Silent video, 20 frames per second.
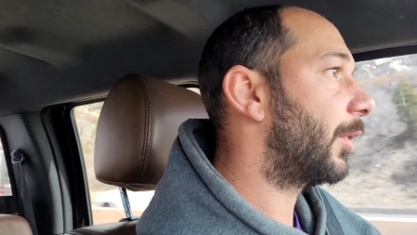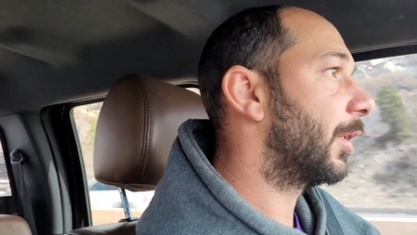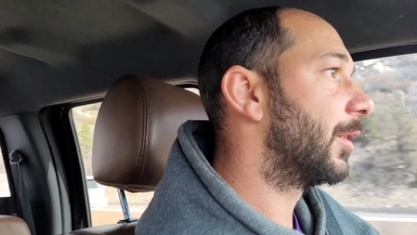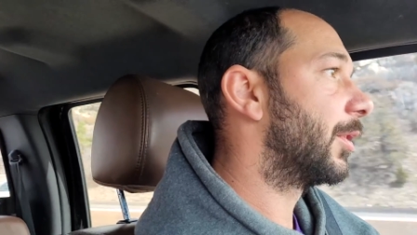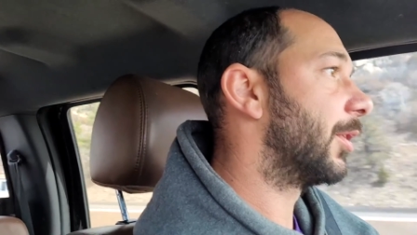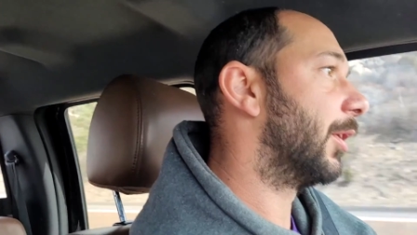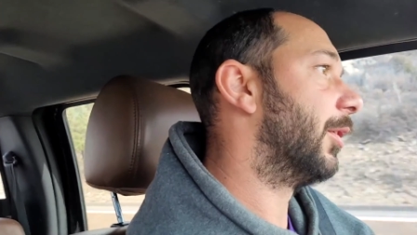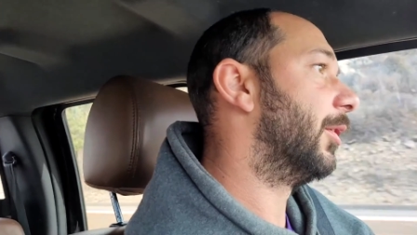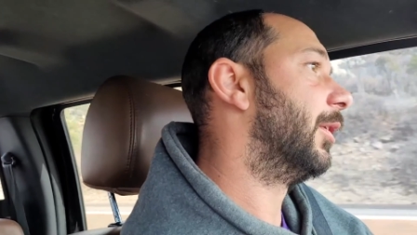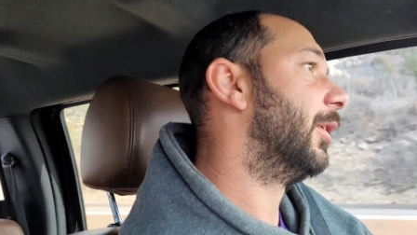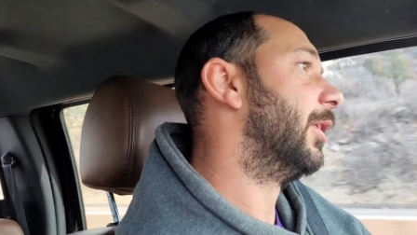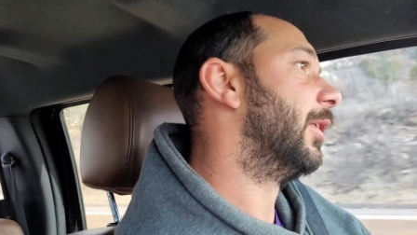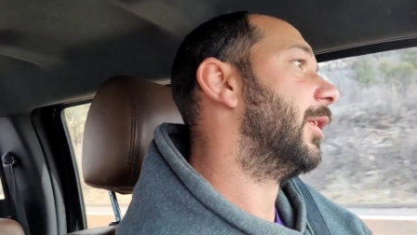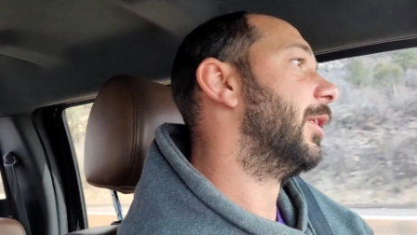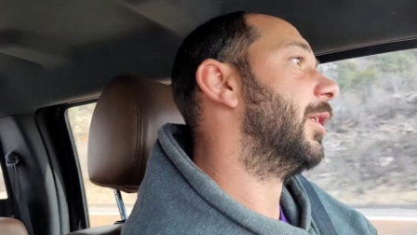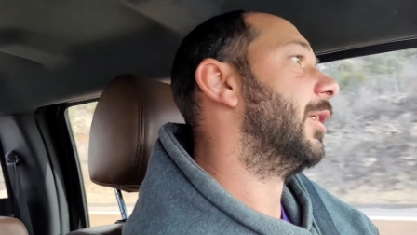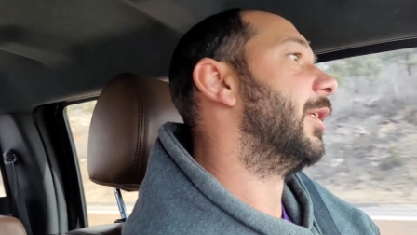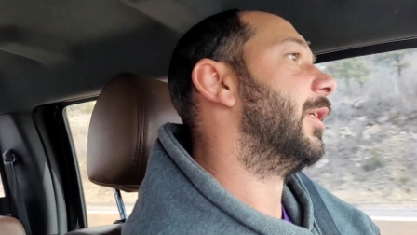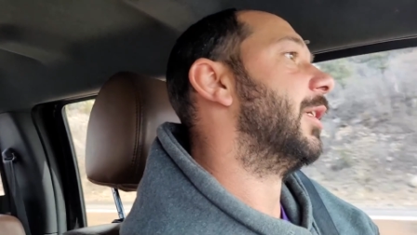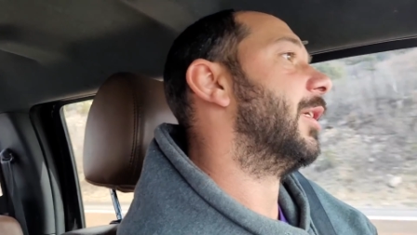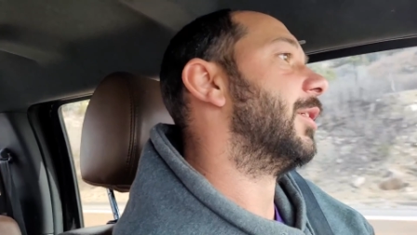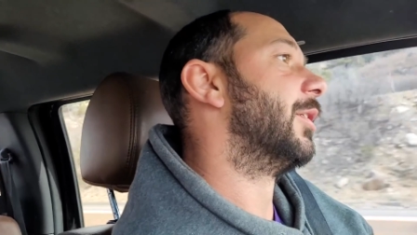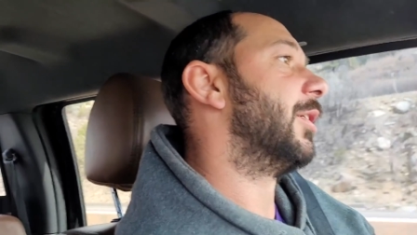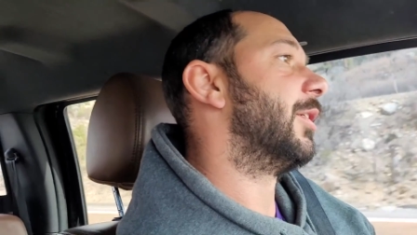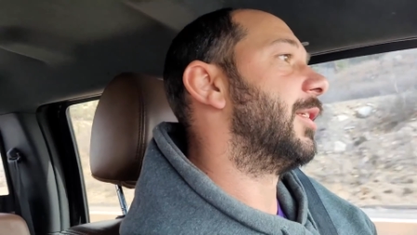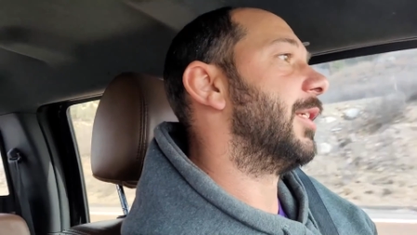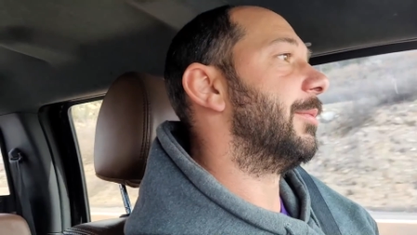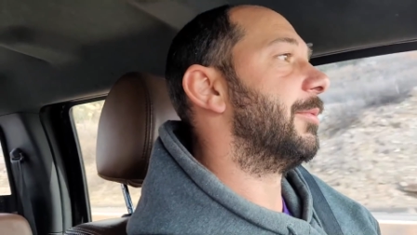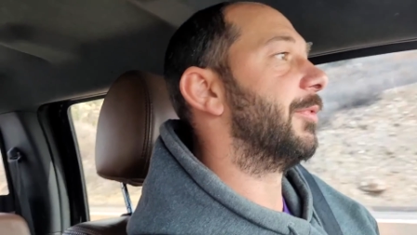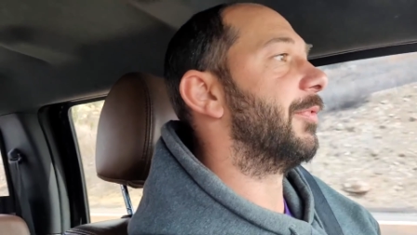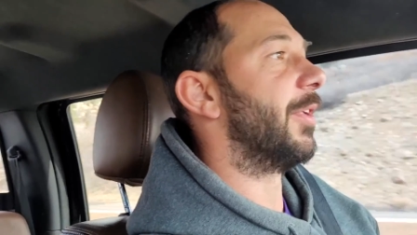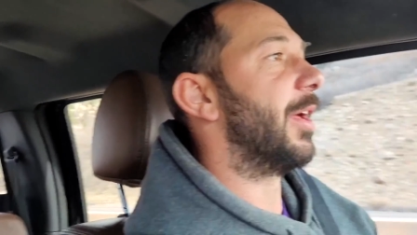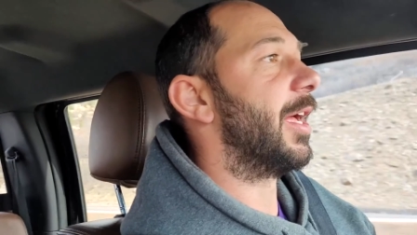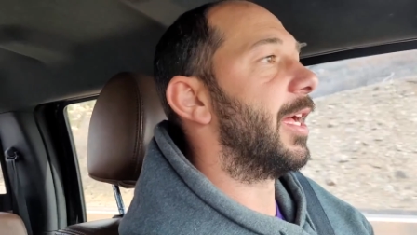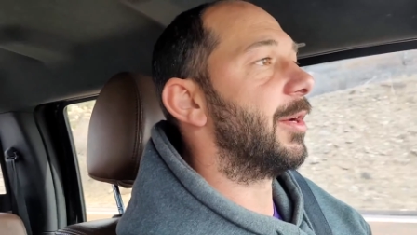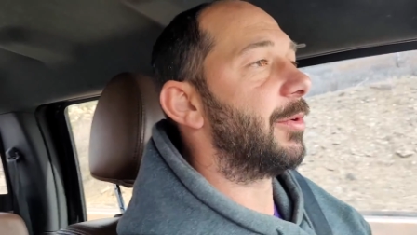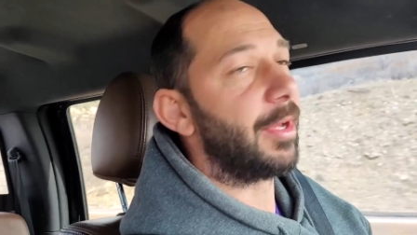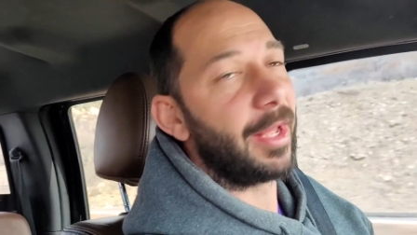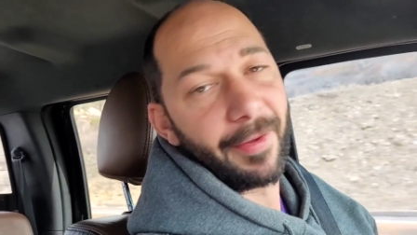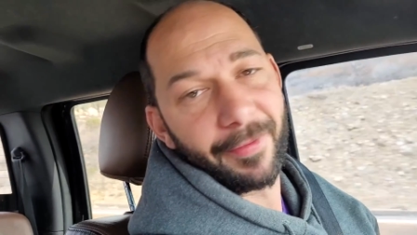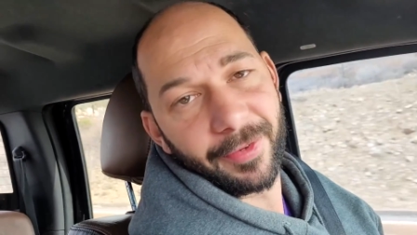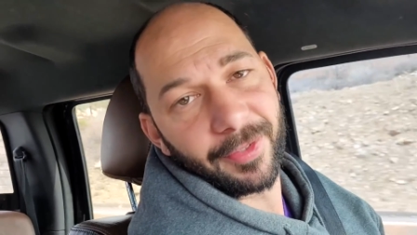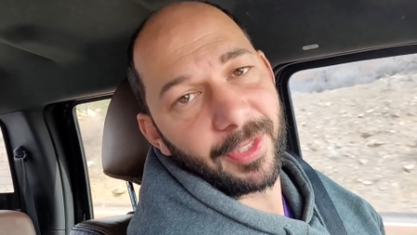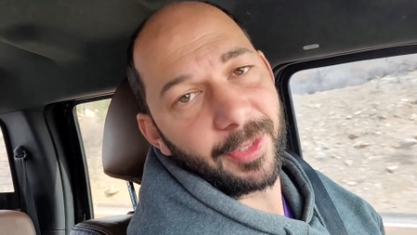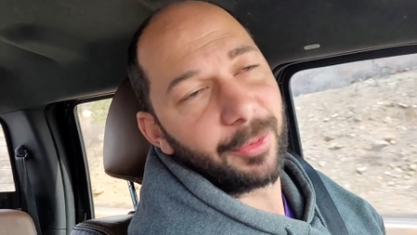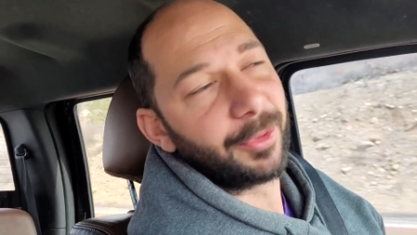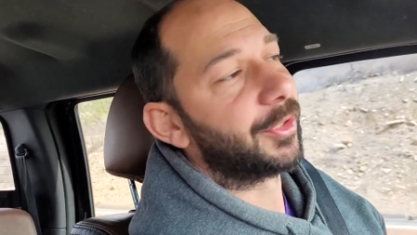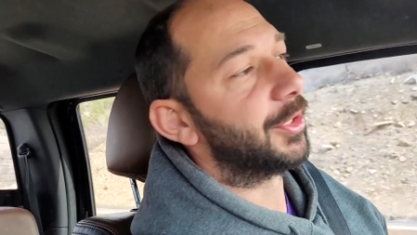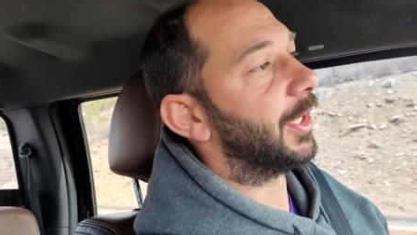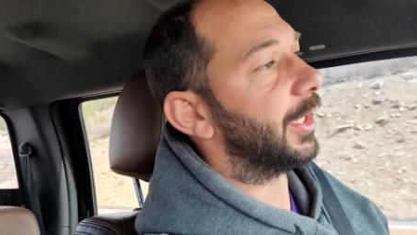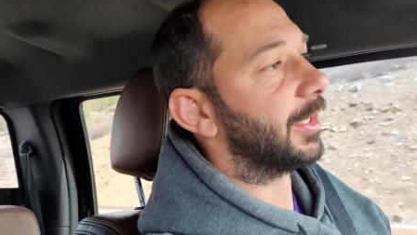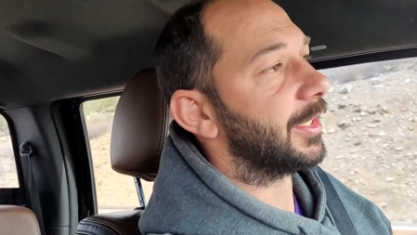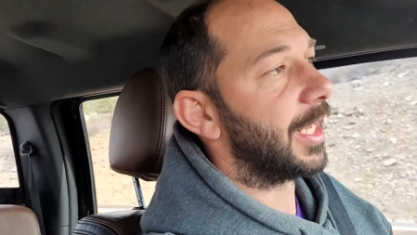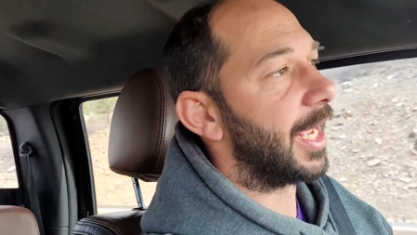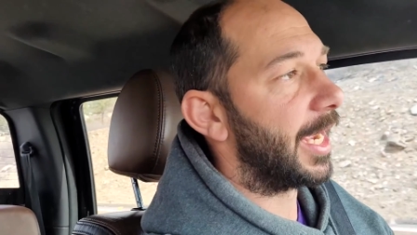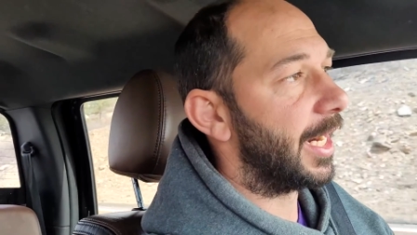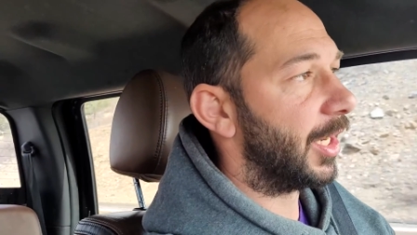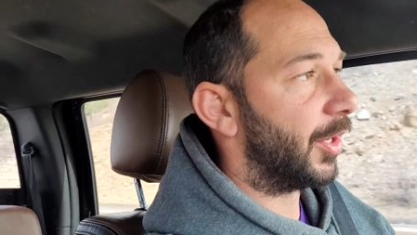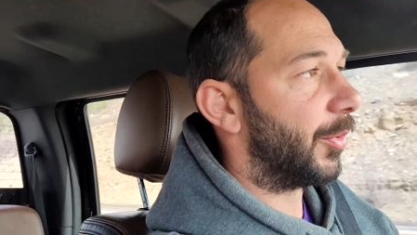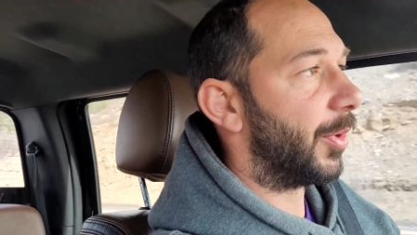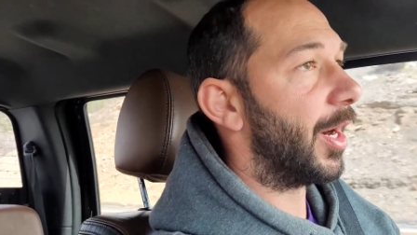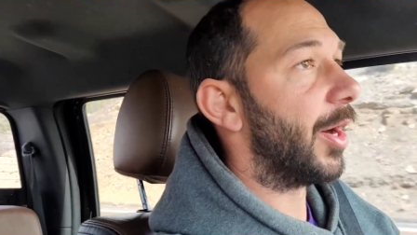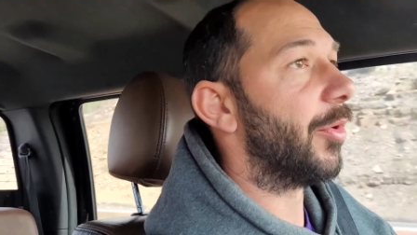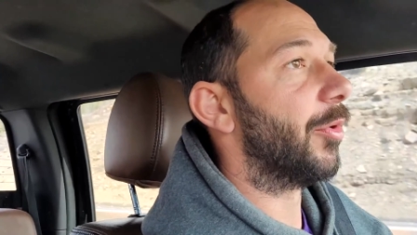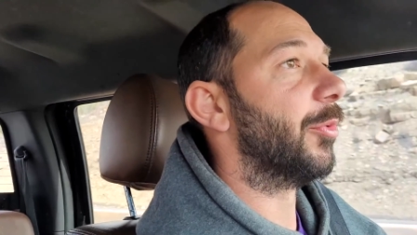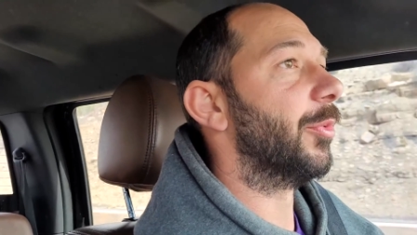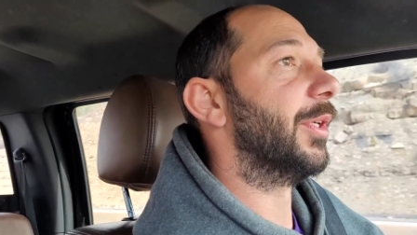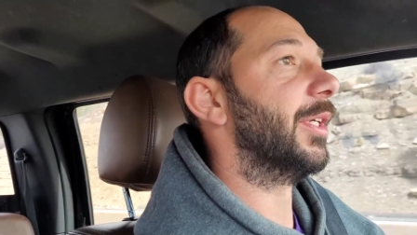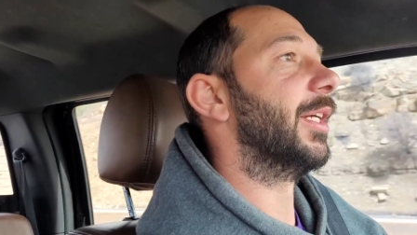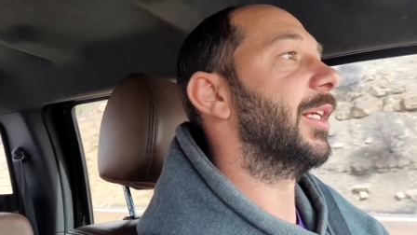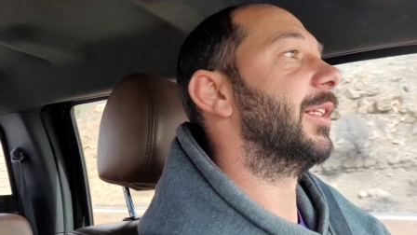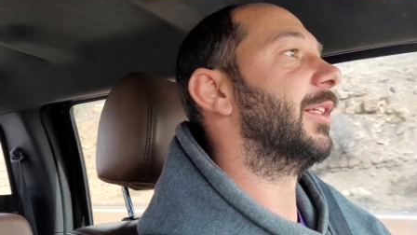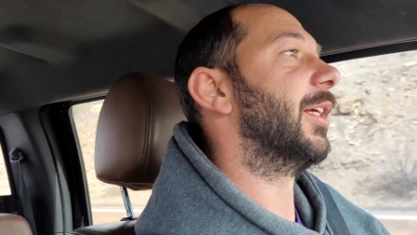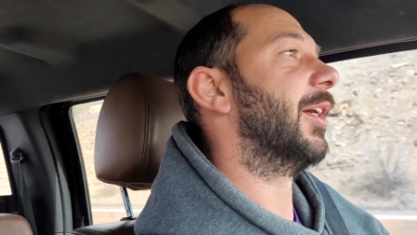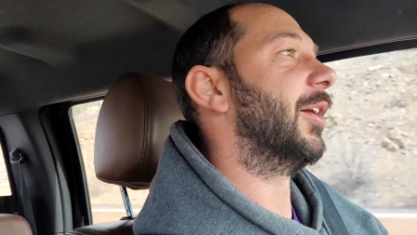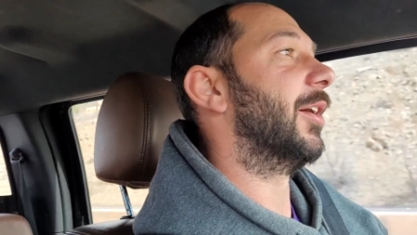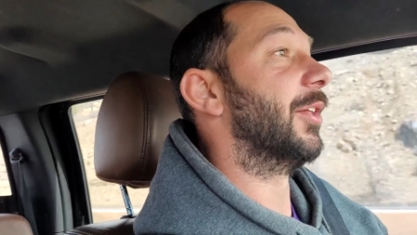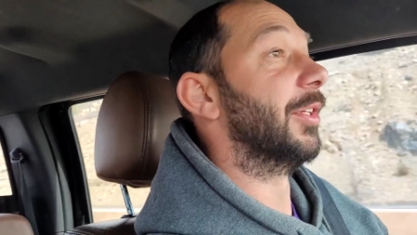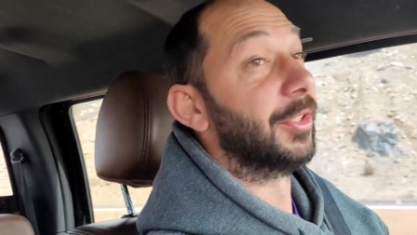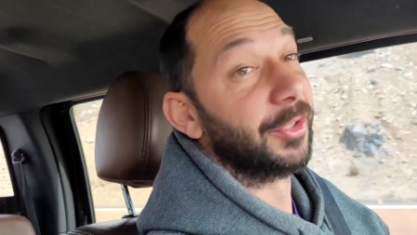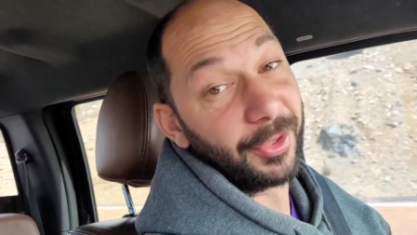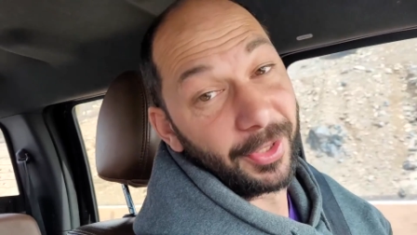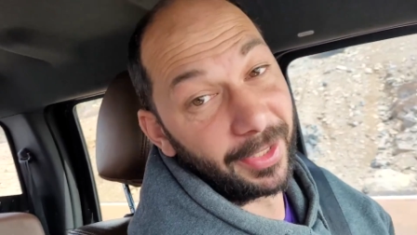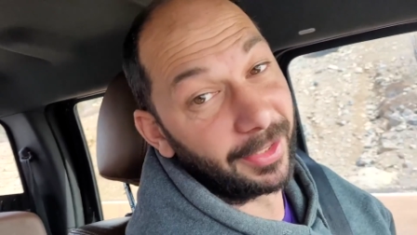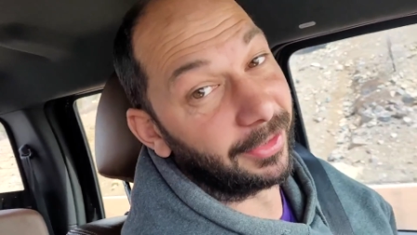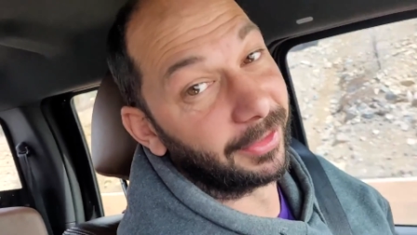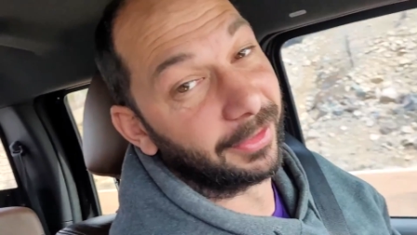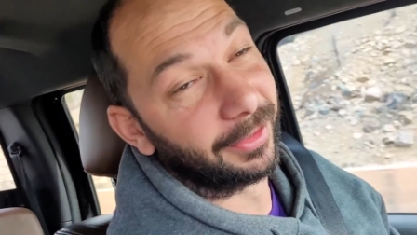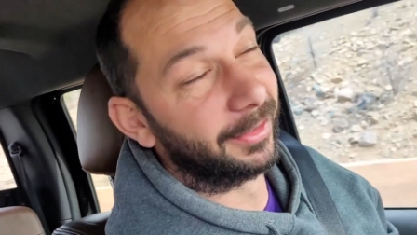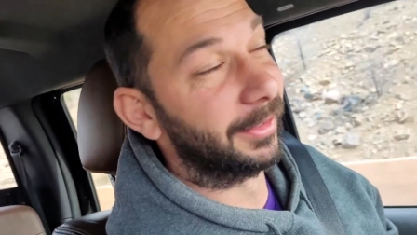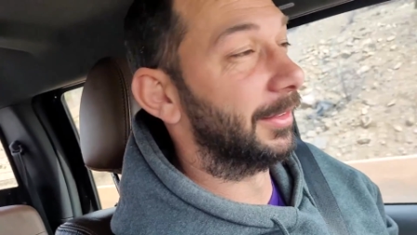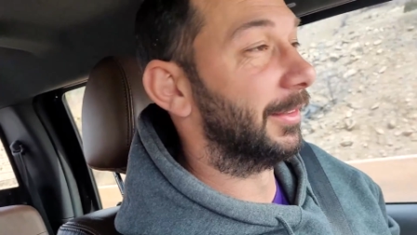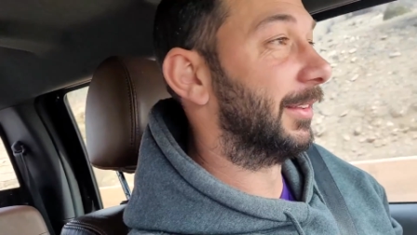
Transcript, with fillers: So she seems fine. Obviously, we'll check tire wear when we get there on the trailer.